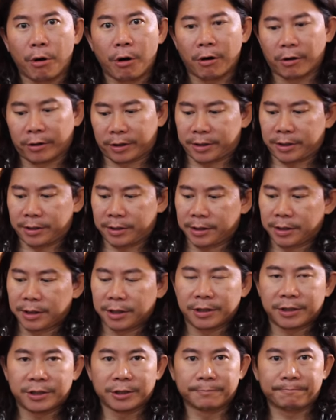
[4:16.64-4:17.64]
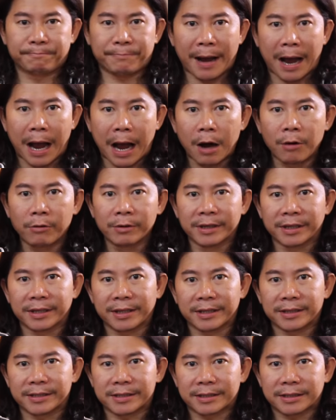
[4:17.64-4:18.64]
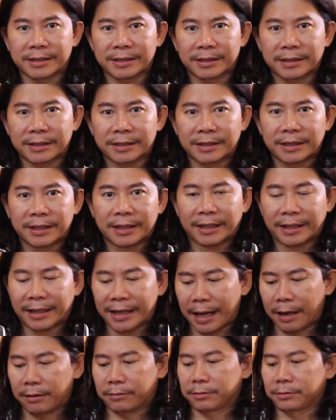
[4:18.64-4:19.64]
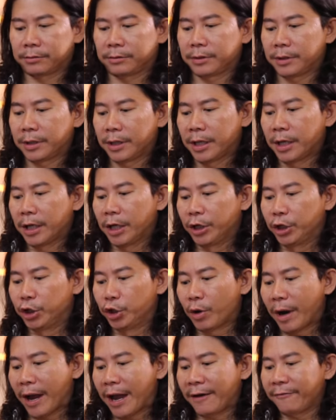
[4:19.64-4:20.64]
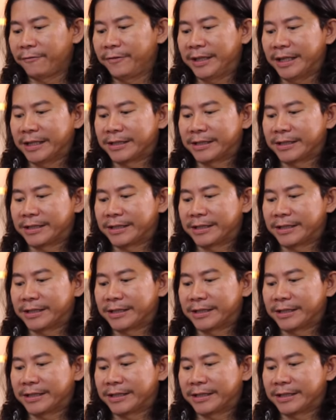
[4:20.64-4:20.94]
port to power this. Now, you have